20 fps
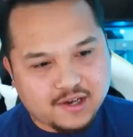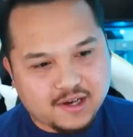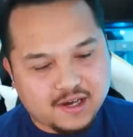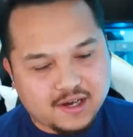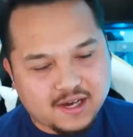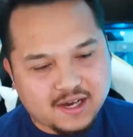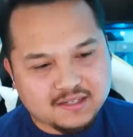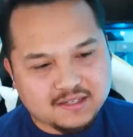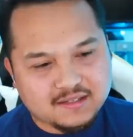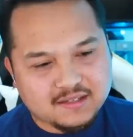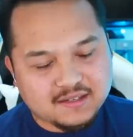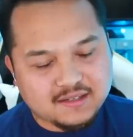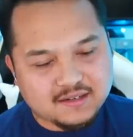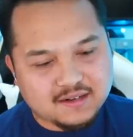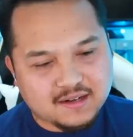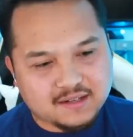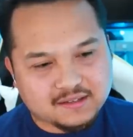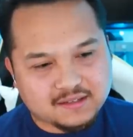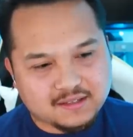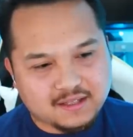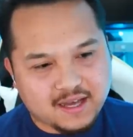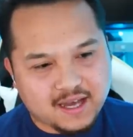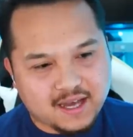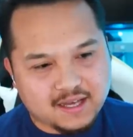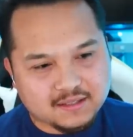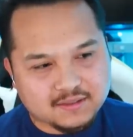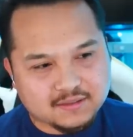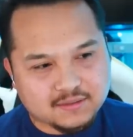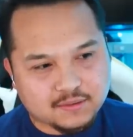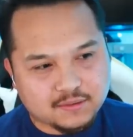I said not the
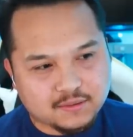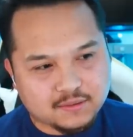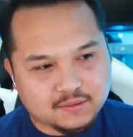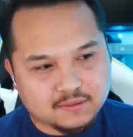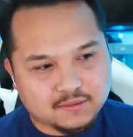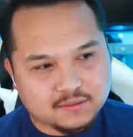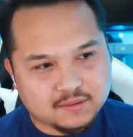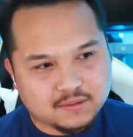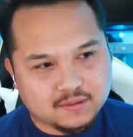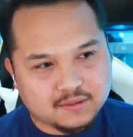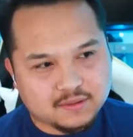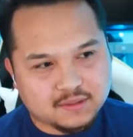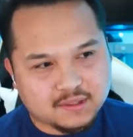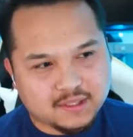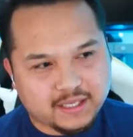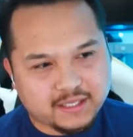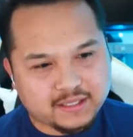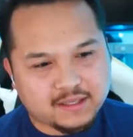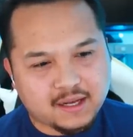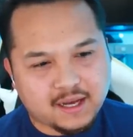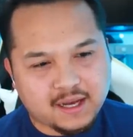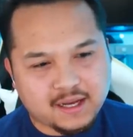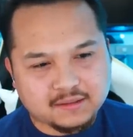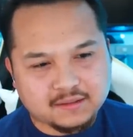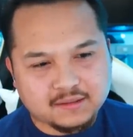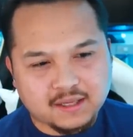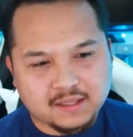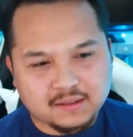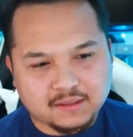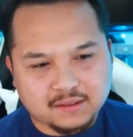asshole, and I,
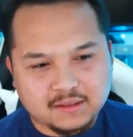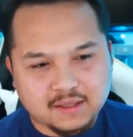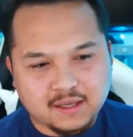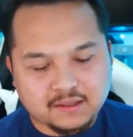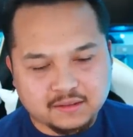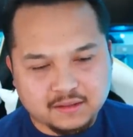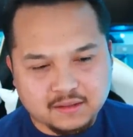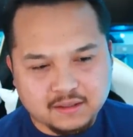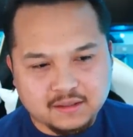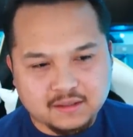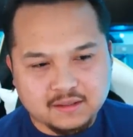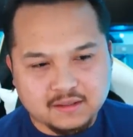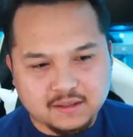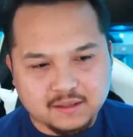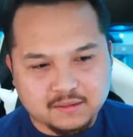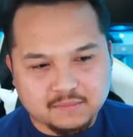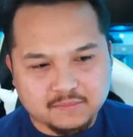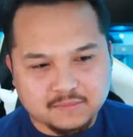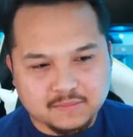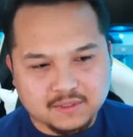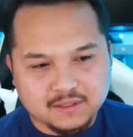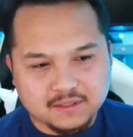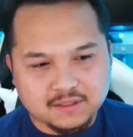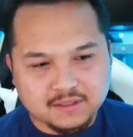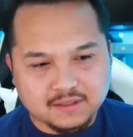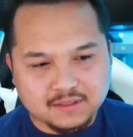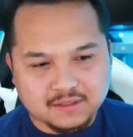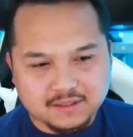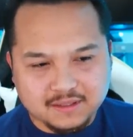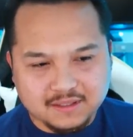I, I think I'm going to
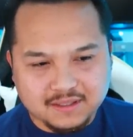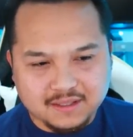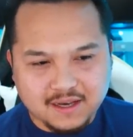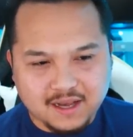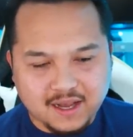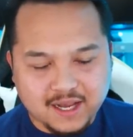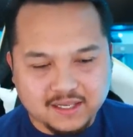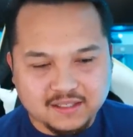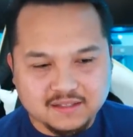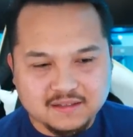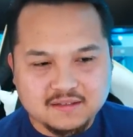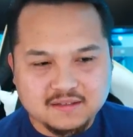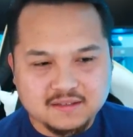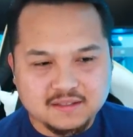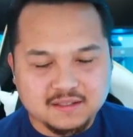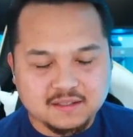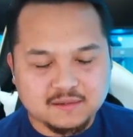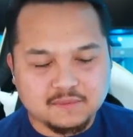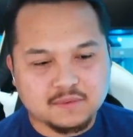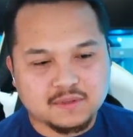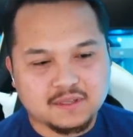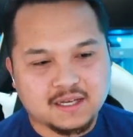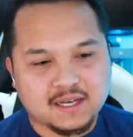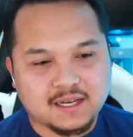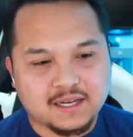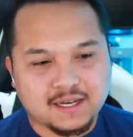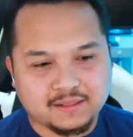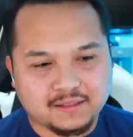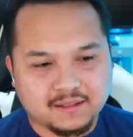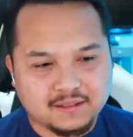kind of stick with that.
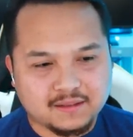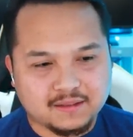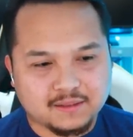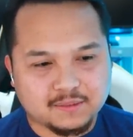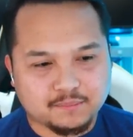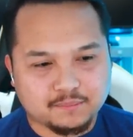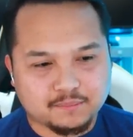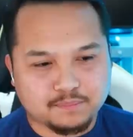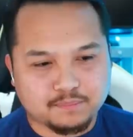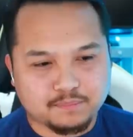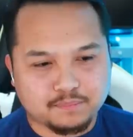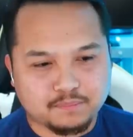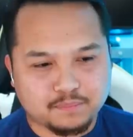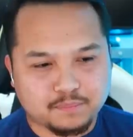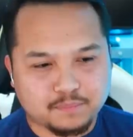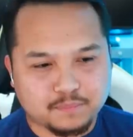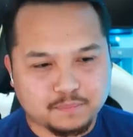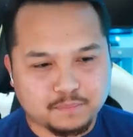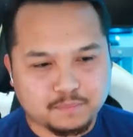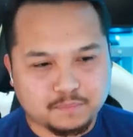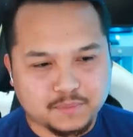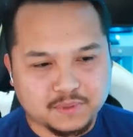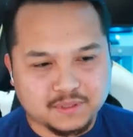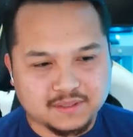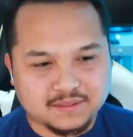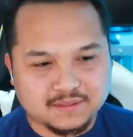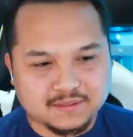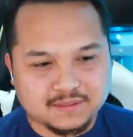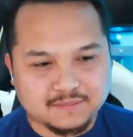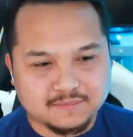I think the
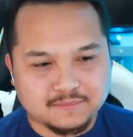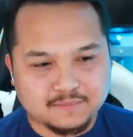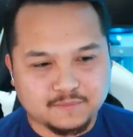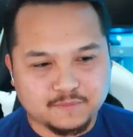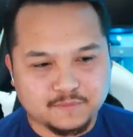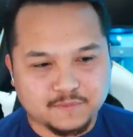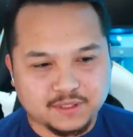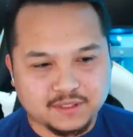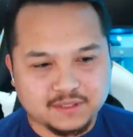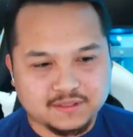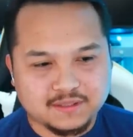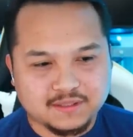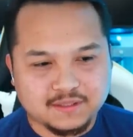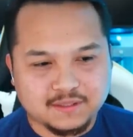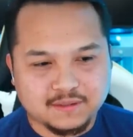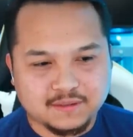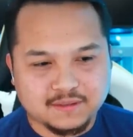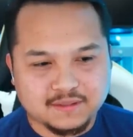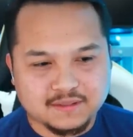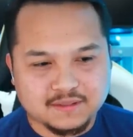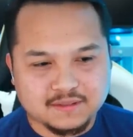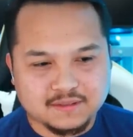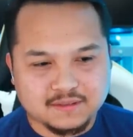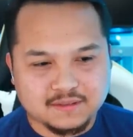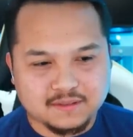biggest villain here is the